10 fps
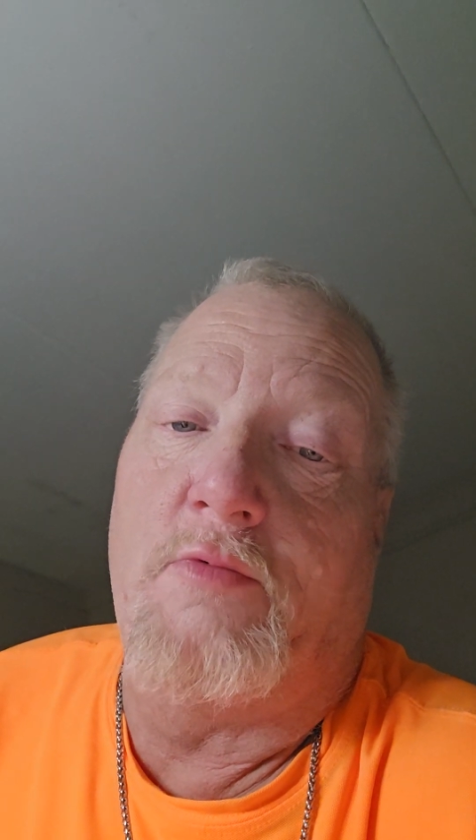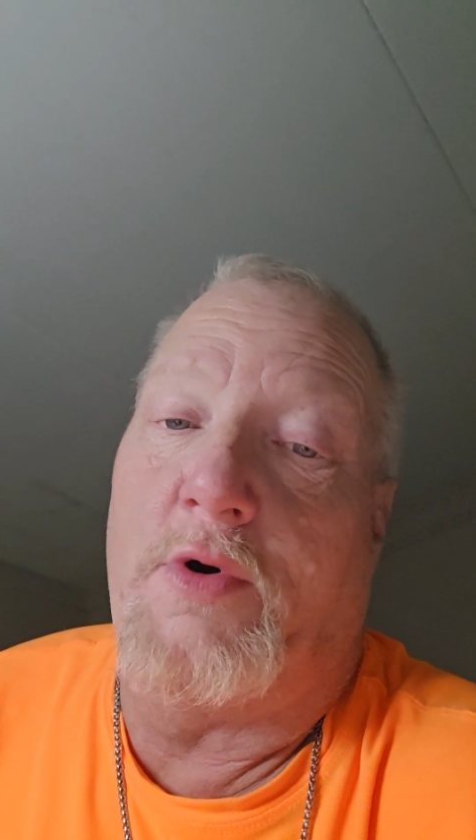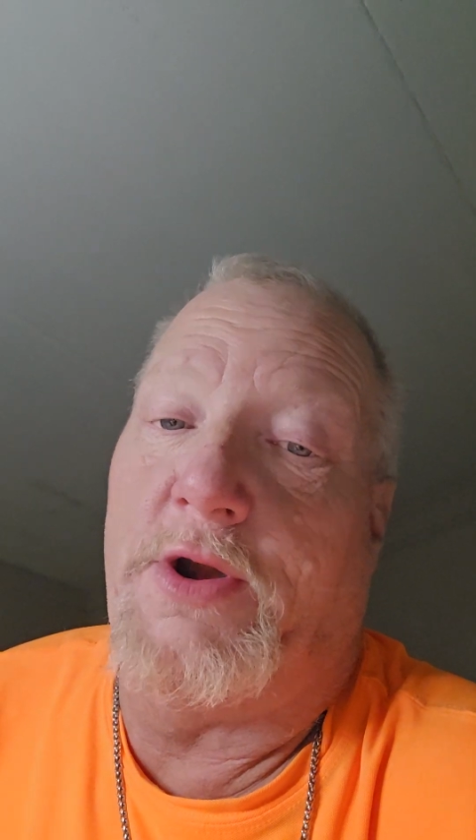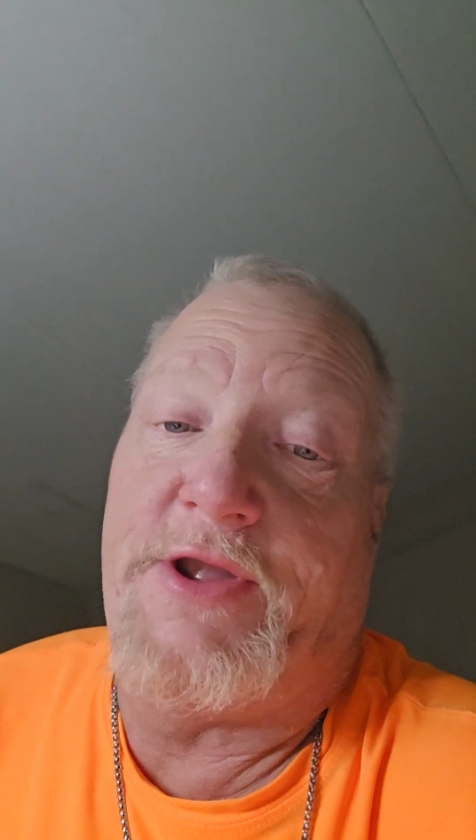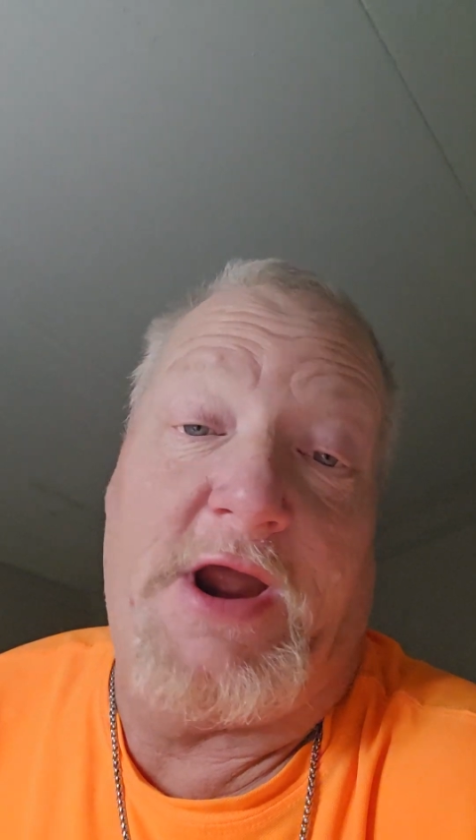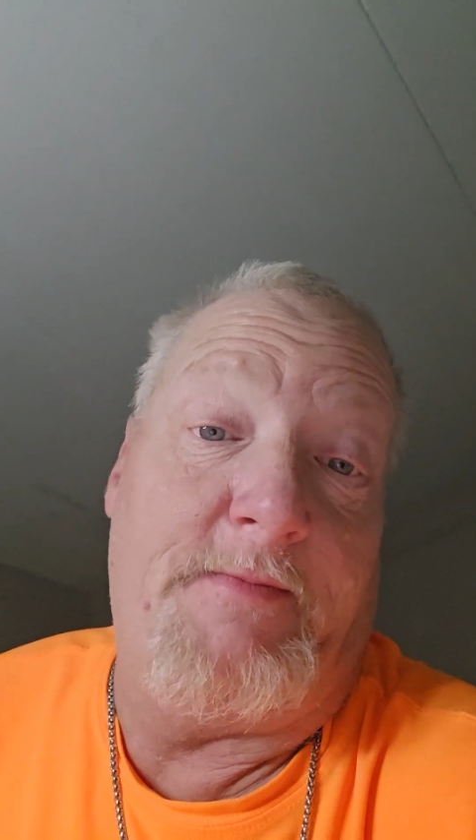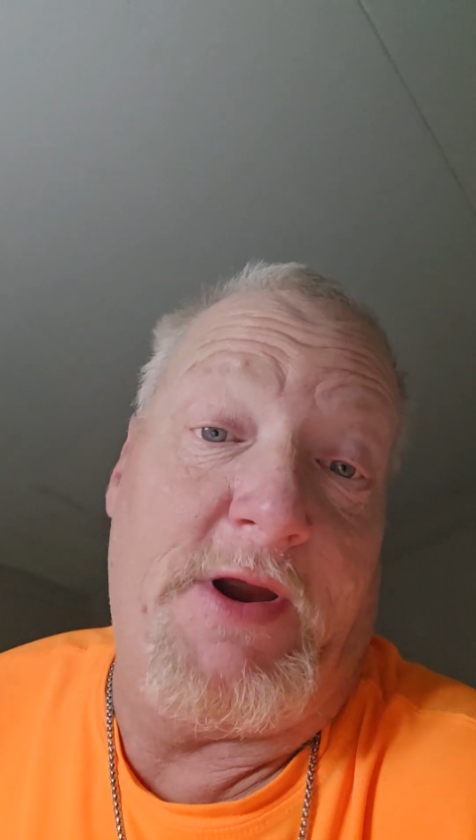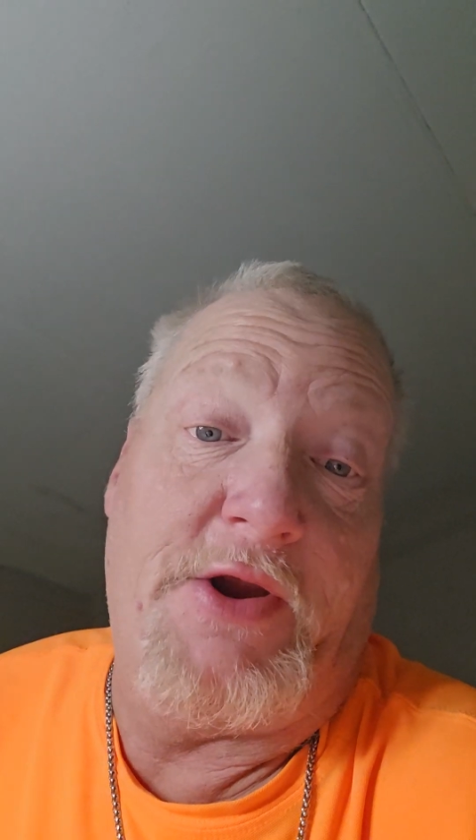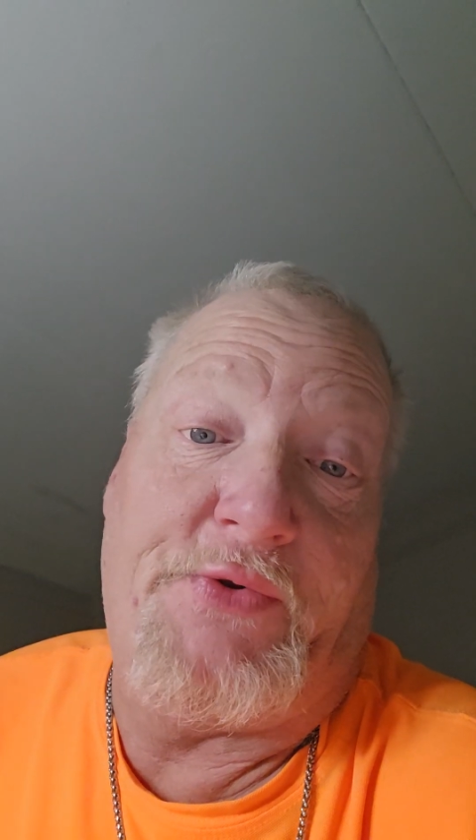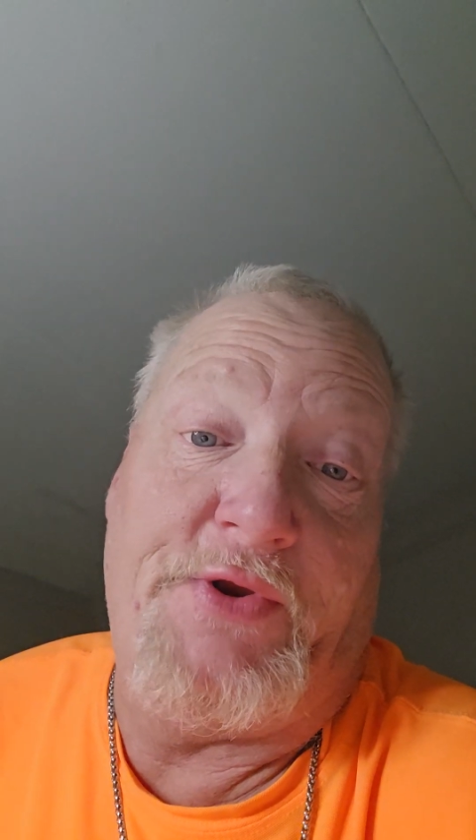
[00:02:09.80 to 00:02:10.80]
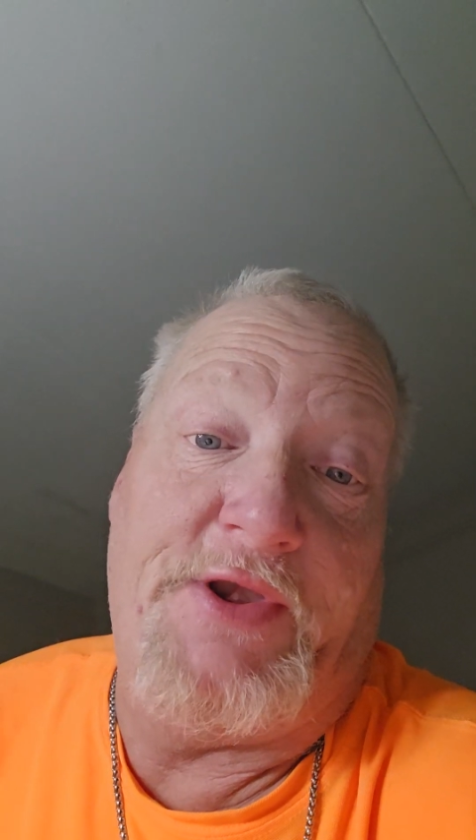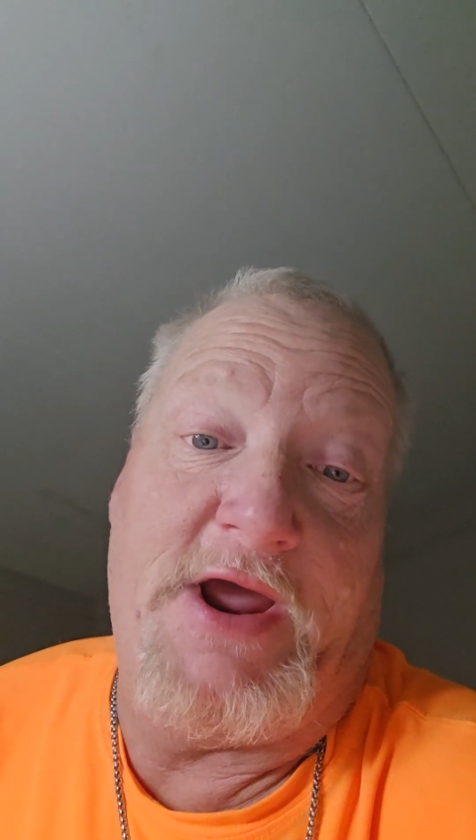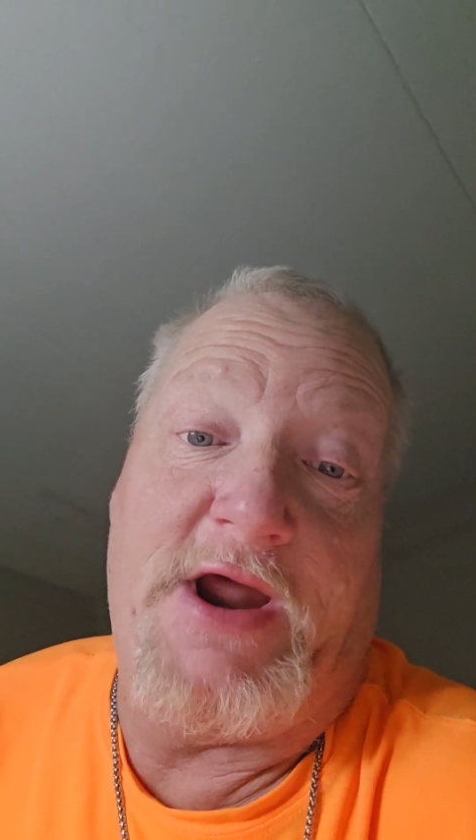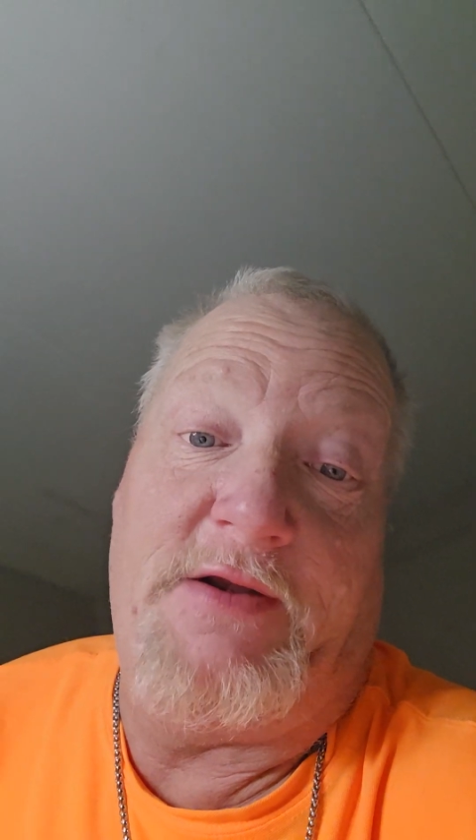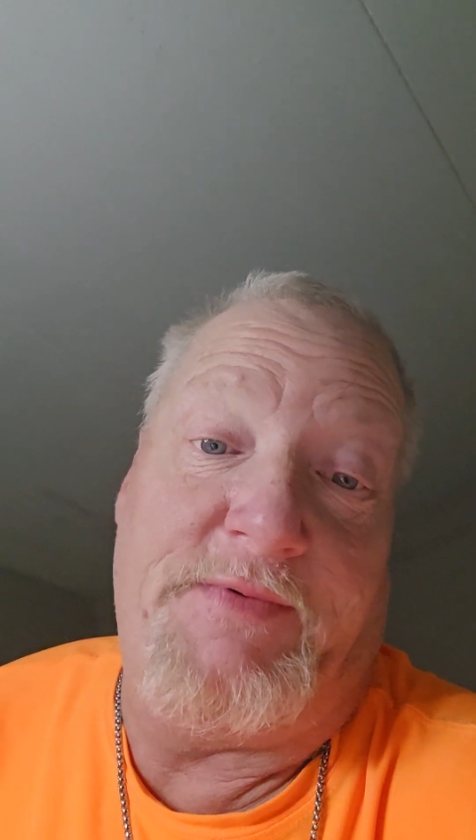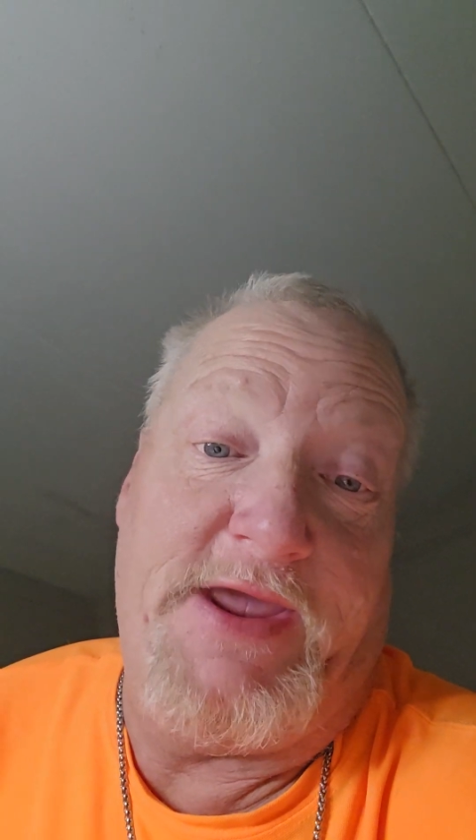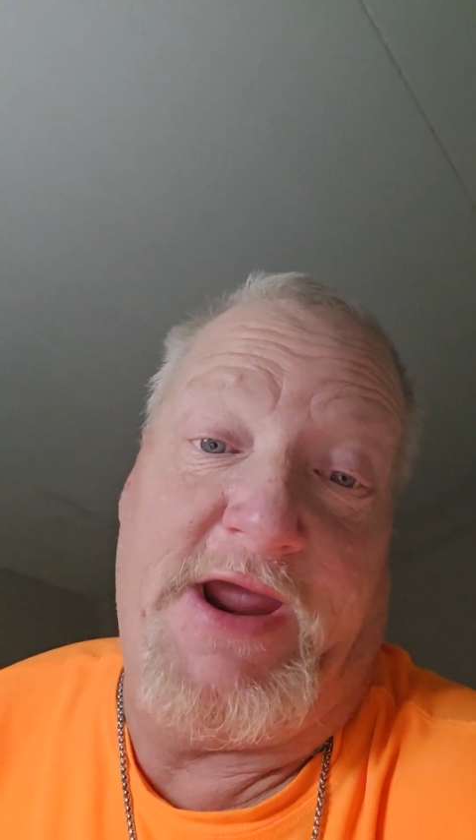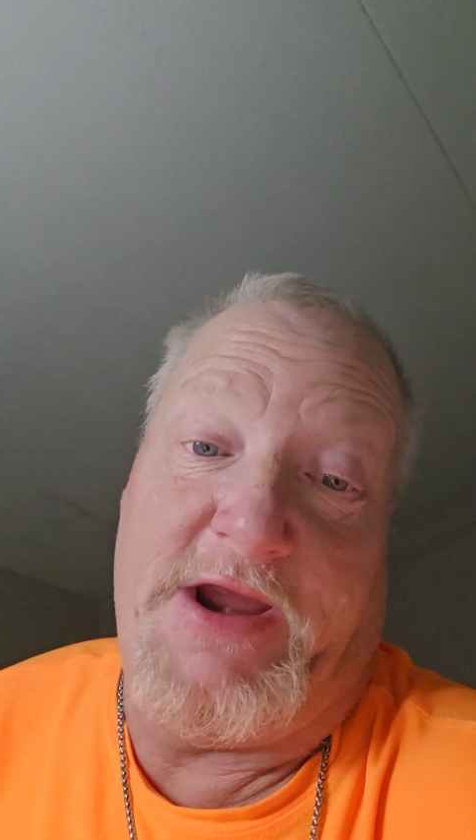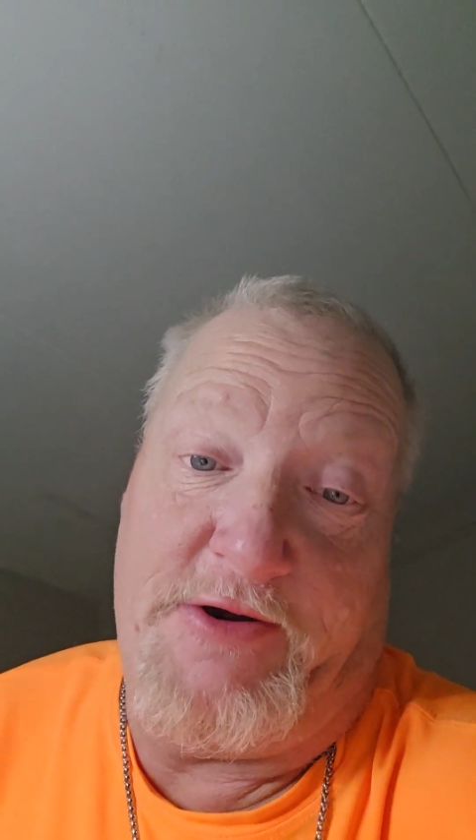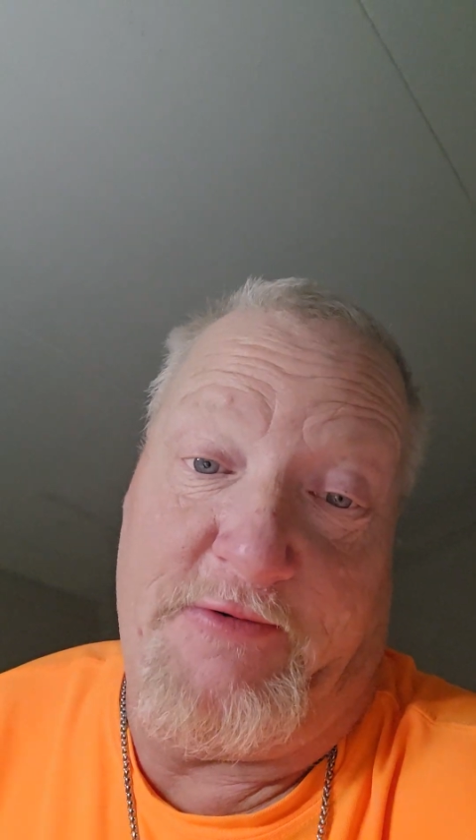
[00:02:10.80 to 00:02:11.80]
One time I actually died of
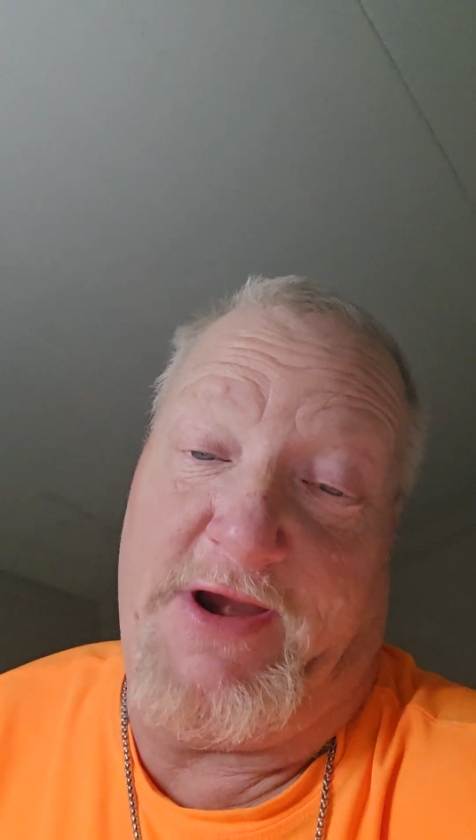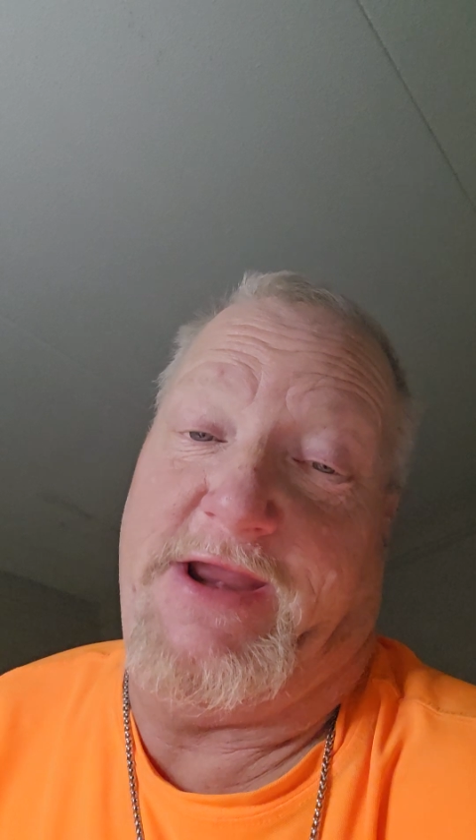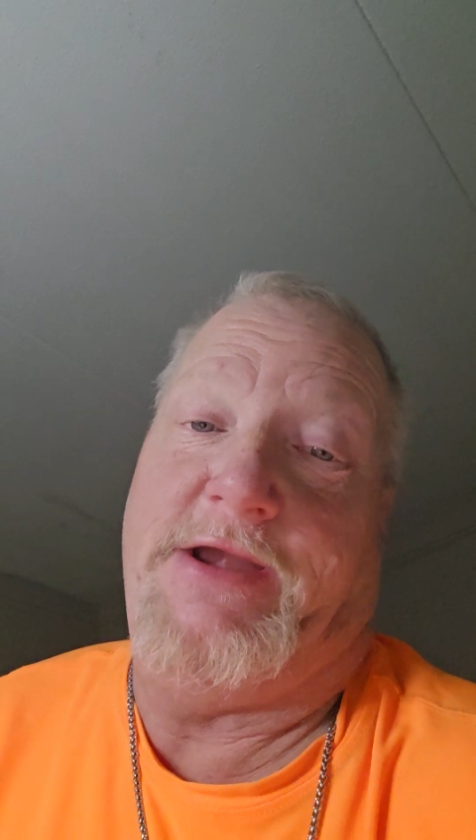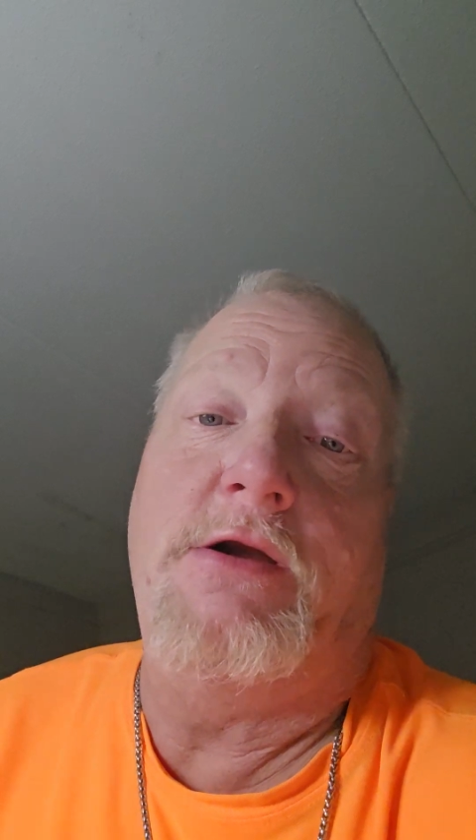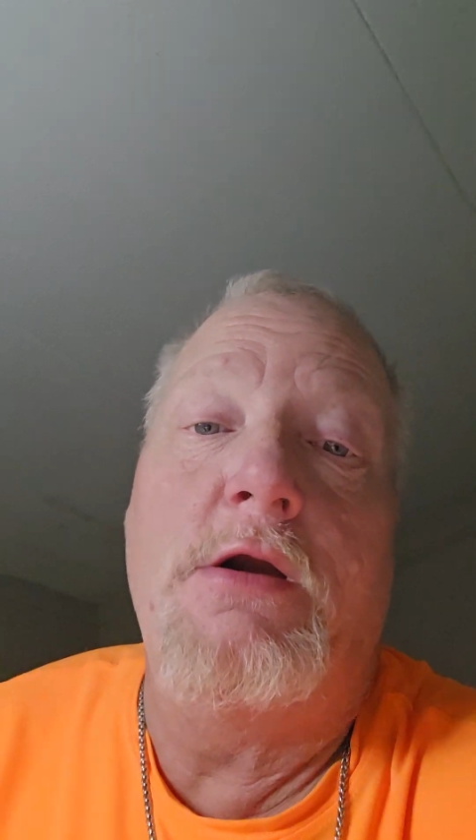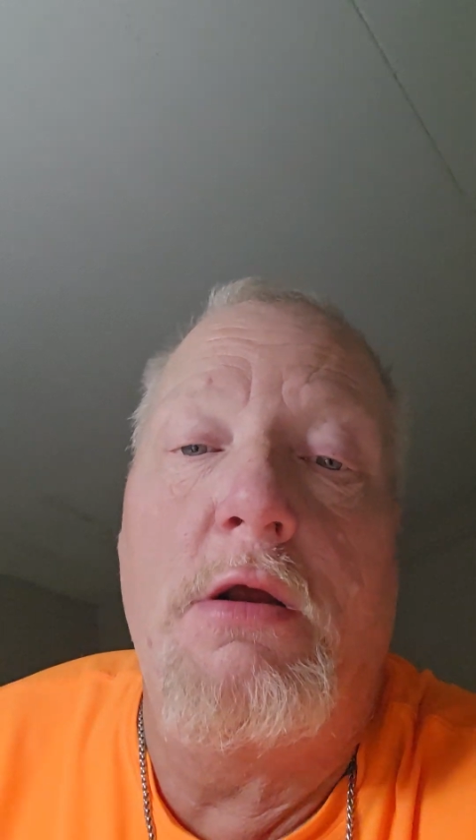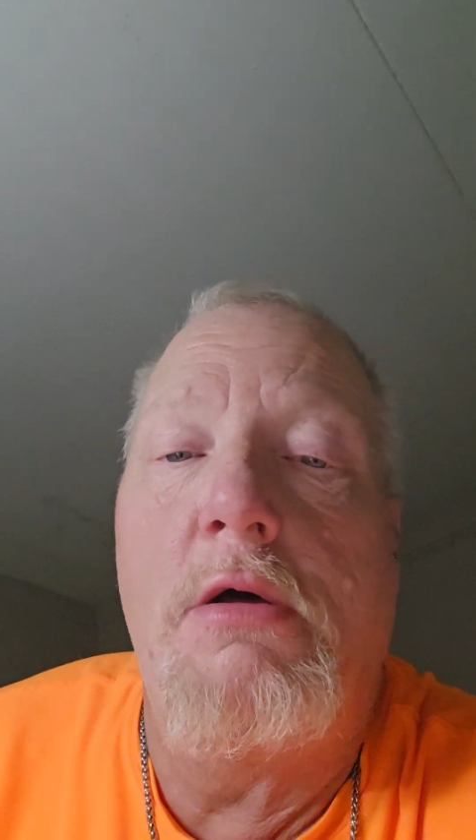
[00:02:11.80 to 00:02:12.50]
gangrene.